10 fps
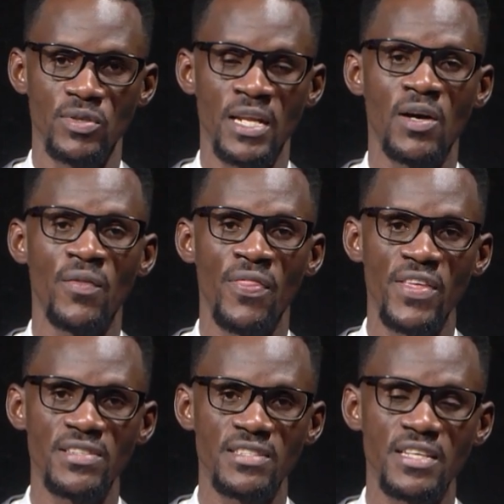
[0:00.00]
Now,
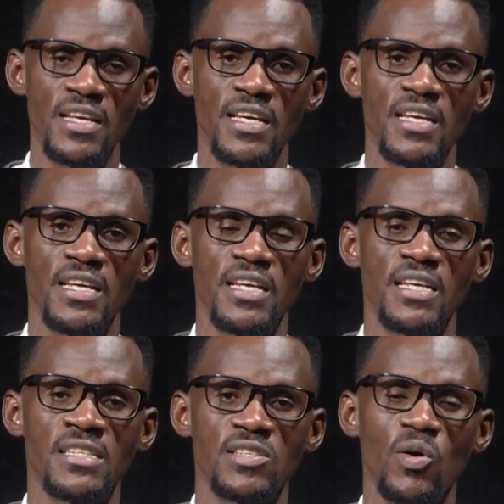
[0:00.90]
this
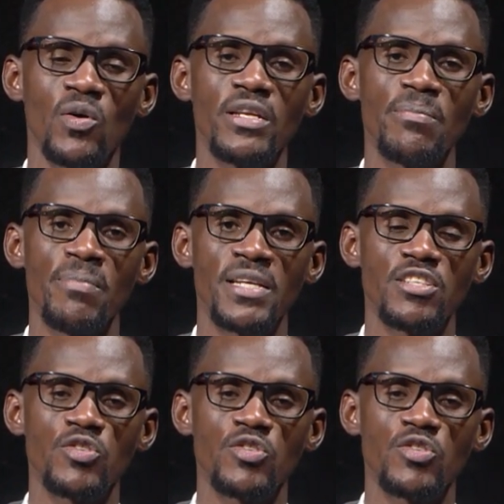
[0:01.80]
is only meant